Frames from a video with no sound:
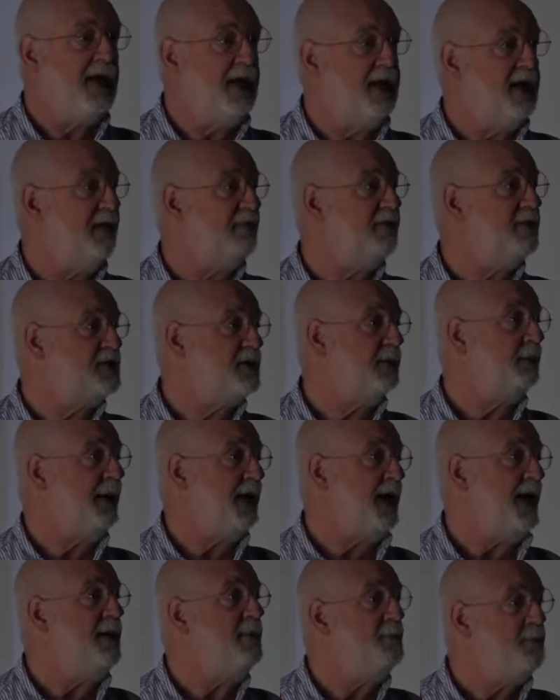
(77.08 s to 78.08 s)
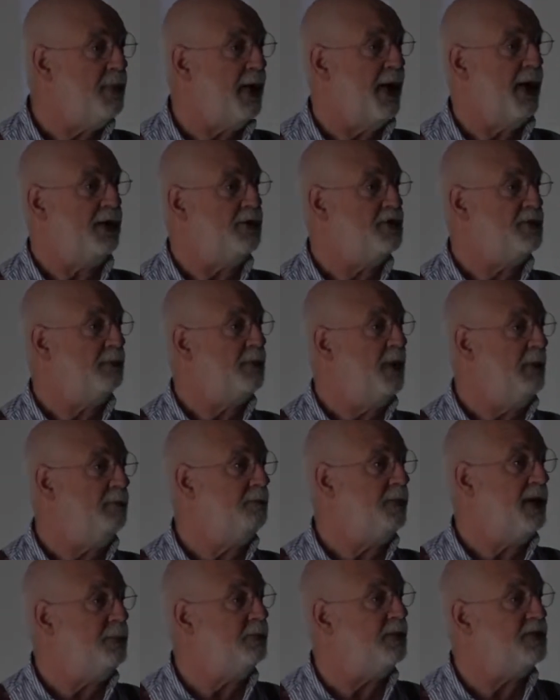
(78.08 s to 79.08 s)
inevitably impact upon
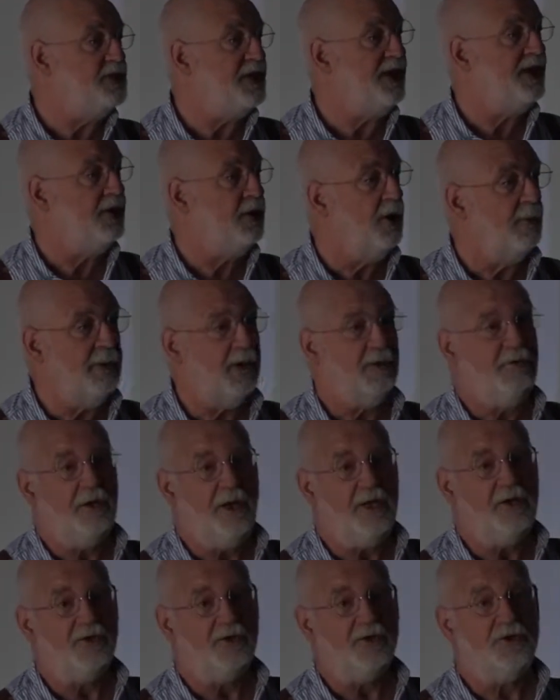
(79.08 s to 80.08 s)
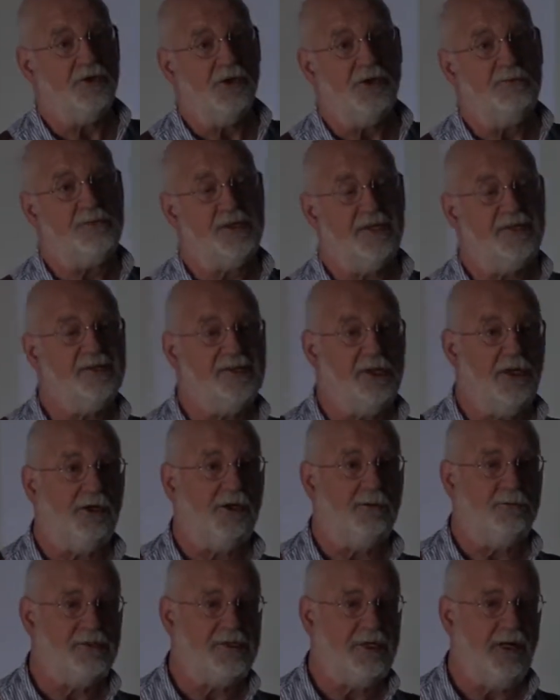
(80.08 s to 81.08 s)
people's economic relationships and
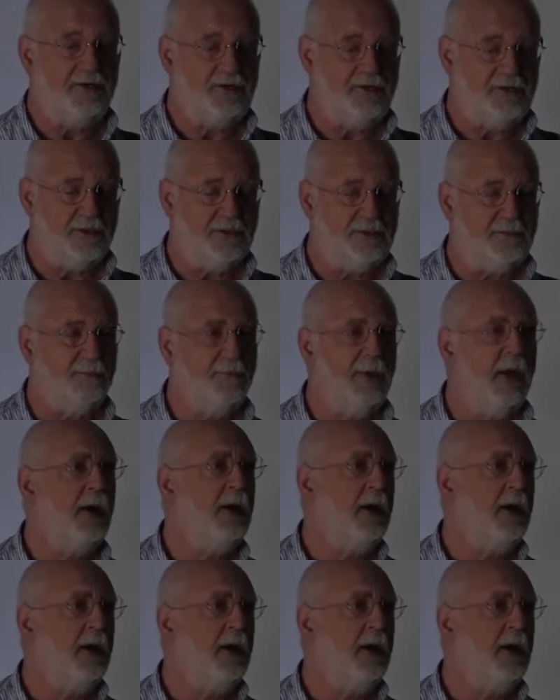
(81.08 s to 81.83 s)
circumstances.